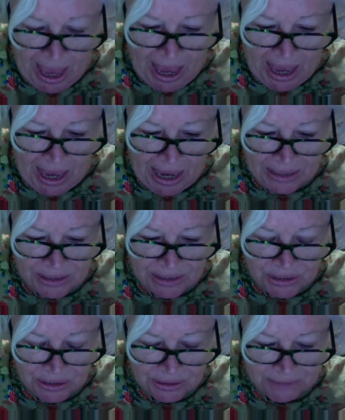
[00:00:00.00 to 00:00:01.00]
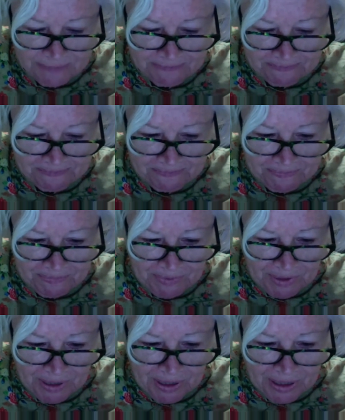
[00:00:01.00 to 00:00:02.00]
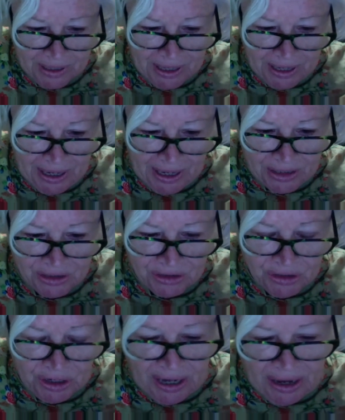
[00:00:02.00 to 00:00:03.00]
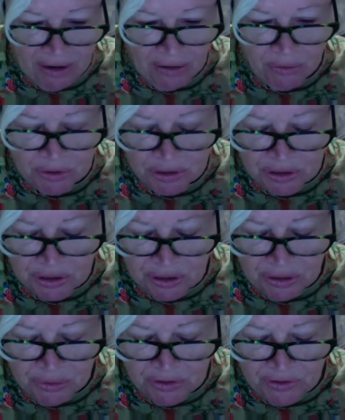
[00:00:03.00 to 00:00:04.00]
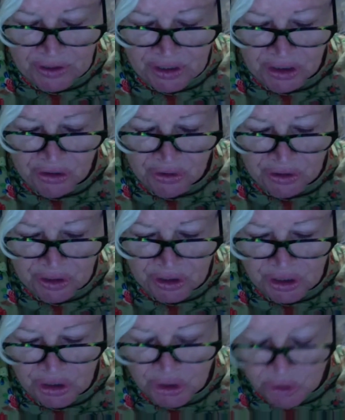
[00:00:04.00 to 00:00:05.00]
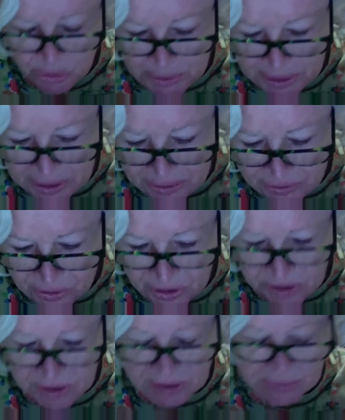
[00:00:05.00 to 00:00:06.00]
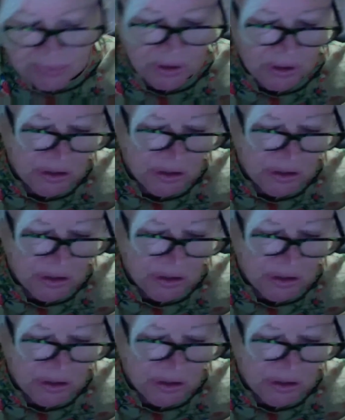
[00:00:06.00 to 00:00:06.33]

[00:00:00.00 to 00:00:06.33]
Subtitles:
And anyhow, it was eventually agreed that she should be invited in.